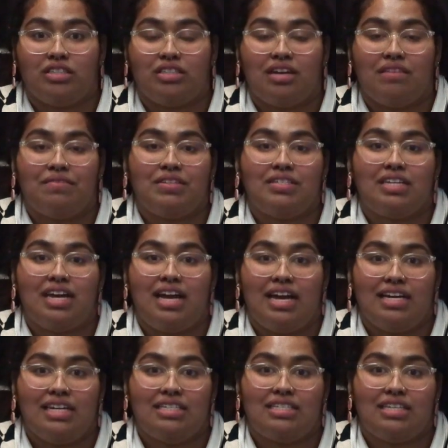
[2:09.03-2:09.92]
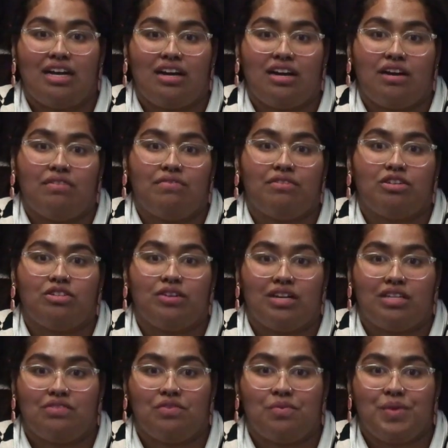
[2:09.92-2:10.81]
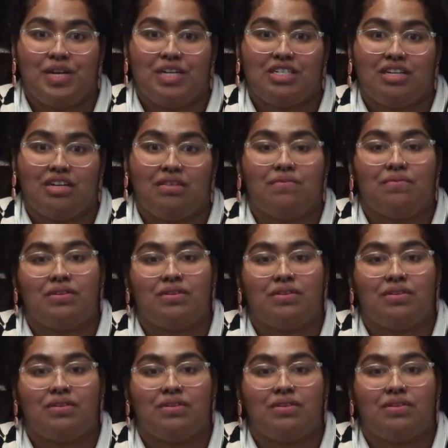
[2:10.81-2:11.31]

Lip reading: can visit any center for transformation,